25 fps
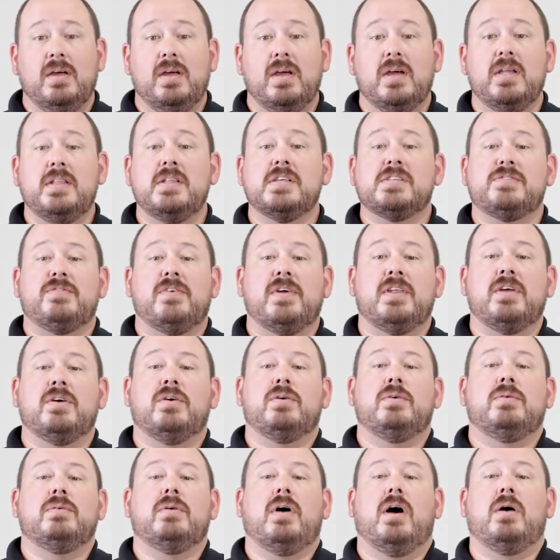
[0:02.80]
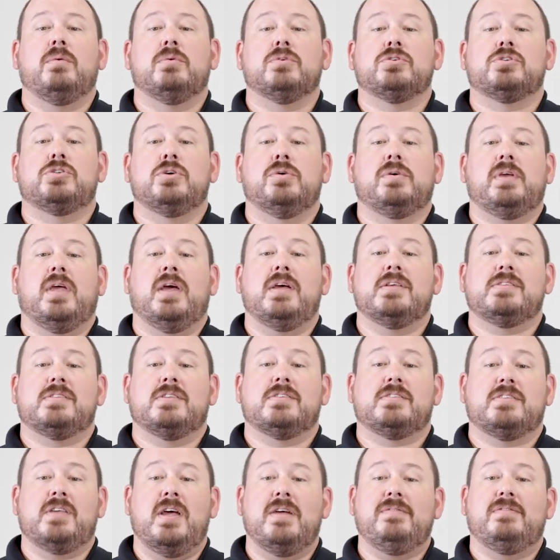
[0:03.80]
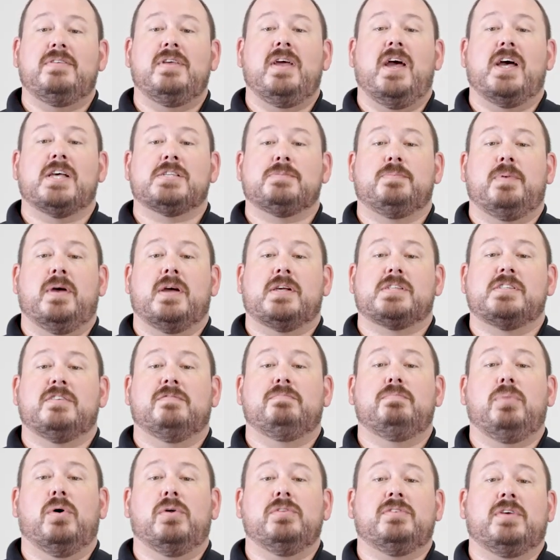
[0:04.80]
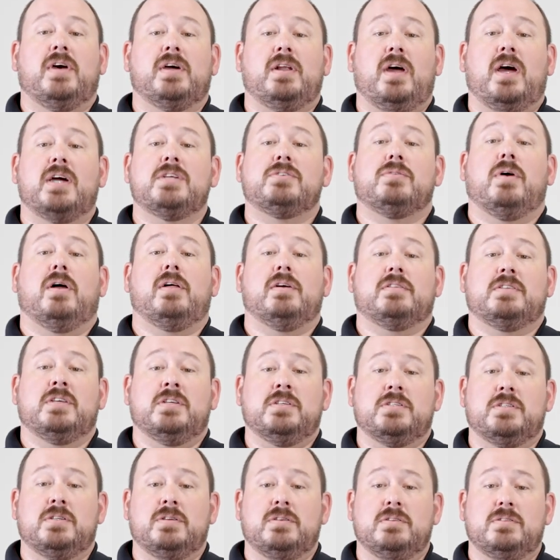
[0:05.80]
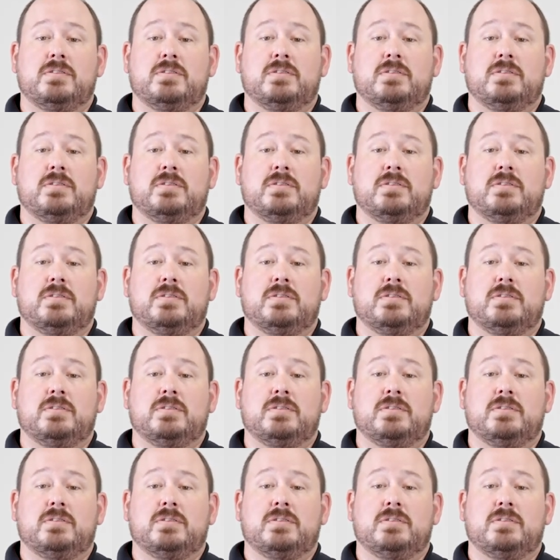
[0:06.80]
In this video, I will showcase the safety aspects of Boltight hydraulic tensioners.